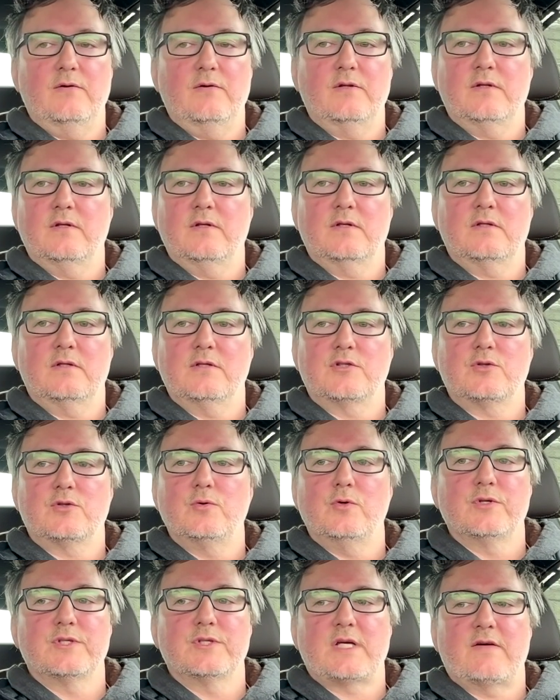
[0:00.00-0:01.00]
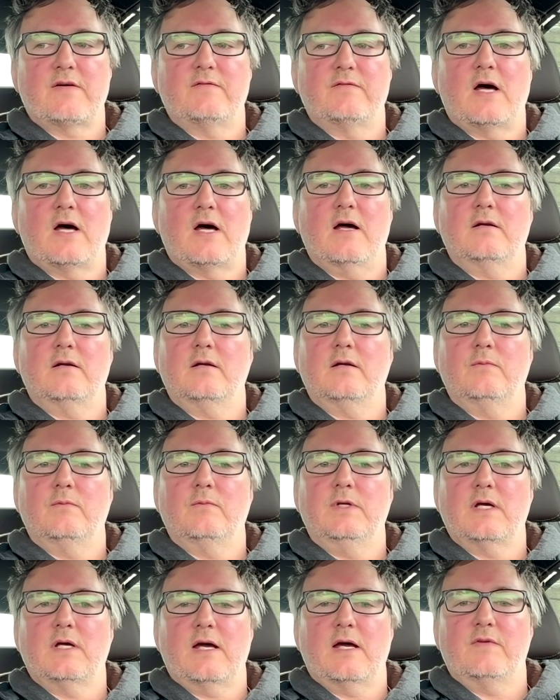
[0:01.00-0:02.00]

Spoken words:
the schools have not